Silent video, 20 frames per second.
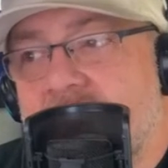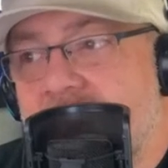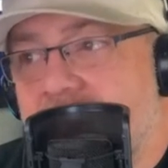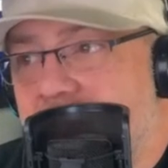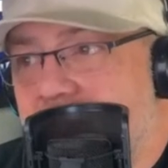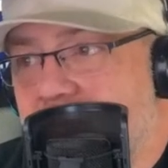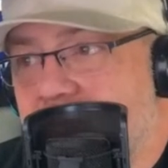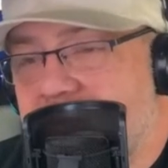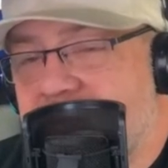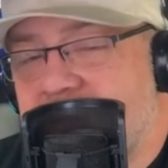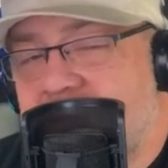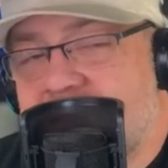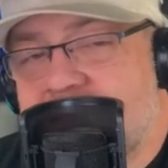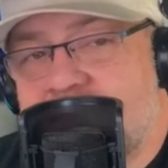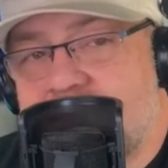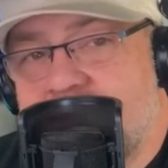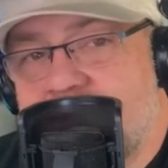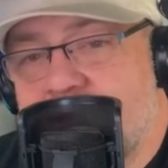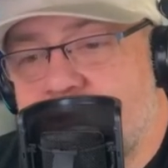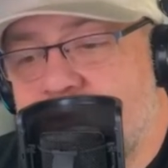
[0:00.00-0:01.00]
the
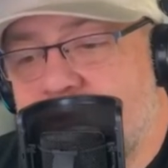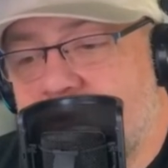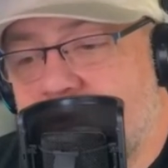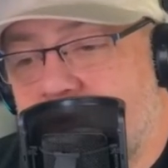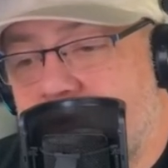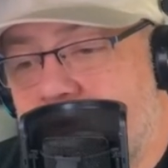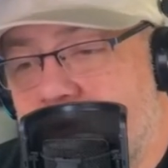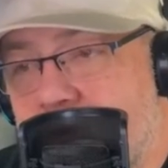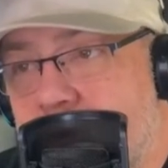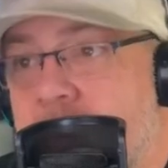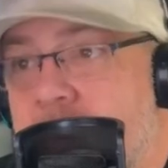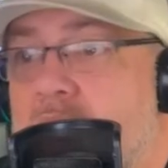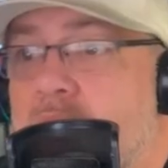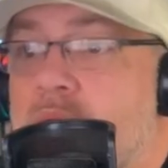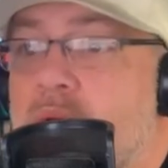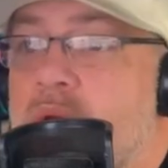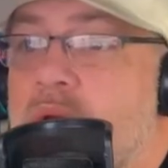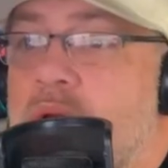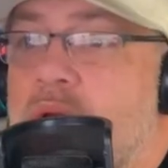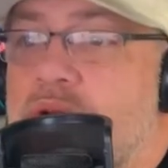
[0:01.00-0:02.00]
section here below.
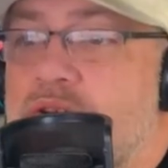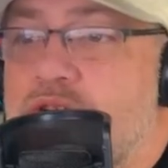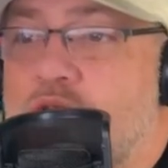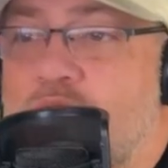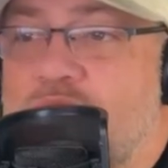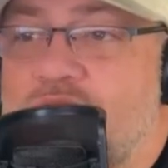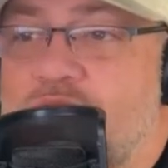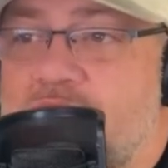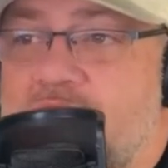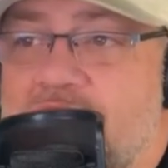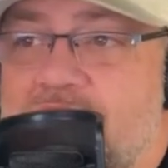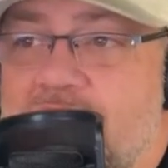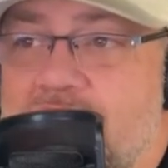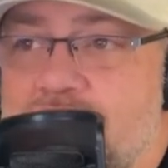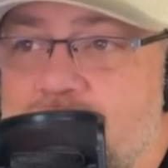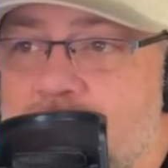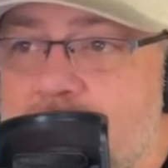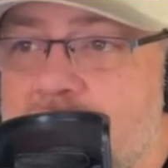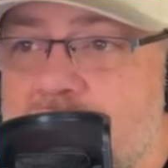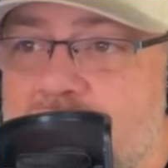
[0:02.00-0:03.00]
Don't forget that
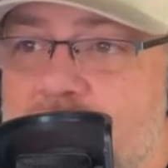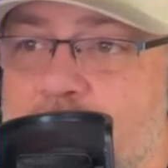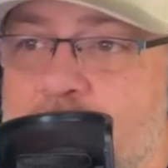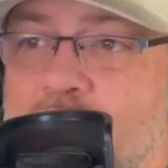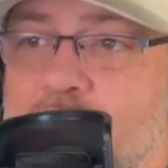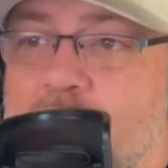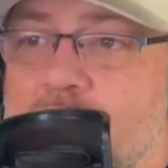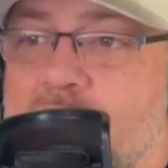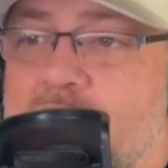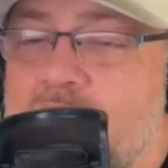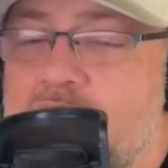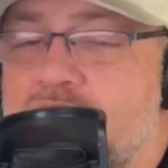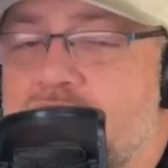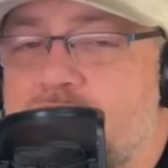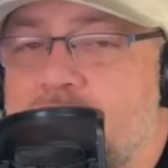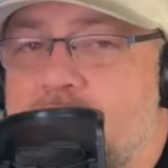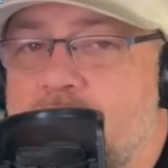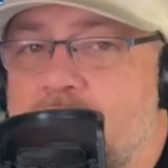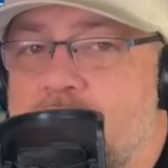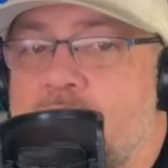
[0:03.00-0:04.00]
you can support the
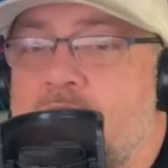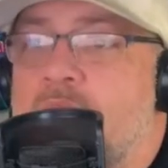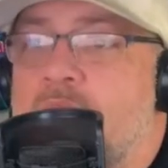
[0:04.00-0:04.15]
show